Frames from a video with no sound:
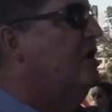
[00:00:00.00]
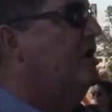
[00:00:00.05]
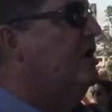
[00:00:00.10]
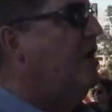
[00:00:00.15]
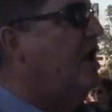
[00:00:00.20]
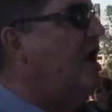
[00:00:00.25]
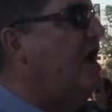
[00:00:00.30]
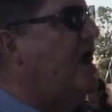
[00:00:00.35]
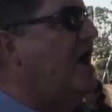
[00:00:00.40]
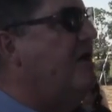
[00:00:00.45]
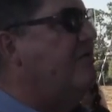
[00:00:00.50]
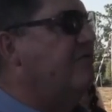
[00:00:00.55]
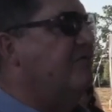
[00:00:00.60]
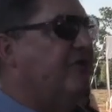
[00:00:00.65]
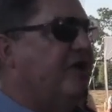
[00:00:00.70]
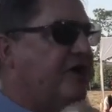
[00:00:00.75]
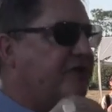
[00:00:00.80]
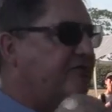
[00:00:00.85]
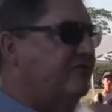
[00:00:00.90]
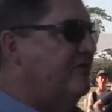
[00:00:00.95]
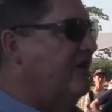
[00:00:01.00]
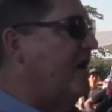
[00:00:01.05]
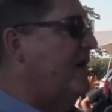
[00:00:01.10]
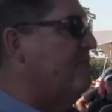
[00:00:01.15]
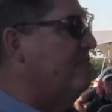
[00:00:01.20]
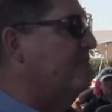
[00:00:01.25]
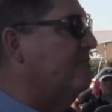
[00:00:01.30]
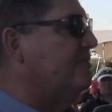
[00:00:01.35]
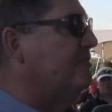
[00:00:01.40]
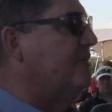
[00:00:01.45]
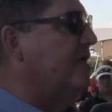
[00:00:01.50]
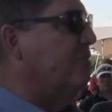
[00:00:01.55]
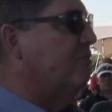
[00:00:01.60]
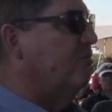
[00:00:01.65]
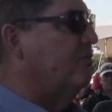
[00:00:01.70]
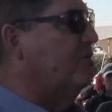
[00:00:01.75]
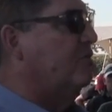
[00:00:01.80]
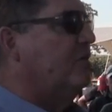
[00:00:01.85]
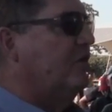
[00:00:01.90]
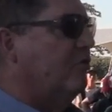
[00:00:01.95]
uh, that, um, that
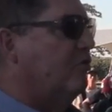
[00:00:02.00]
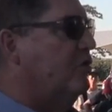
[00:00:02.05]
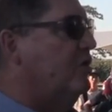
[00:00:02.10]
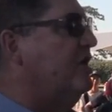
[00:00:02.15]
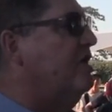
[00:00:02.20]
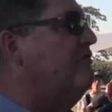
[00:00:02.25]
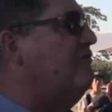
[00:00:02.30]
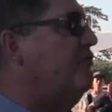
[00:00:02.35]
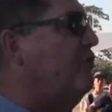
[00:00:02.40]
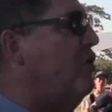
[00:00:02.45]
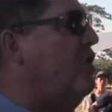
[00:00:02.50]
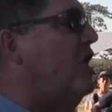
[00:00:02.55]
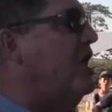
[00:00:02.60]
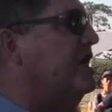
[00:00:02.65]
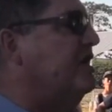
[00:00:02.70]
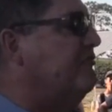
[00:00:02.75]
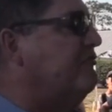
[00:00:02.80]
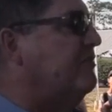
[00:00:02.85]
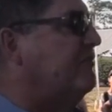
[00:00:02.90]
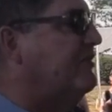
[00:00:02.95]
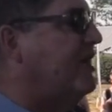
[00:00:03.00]
we can really avoid if we've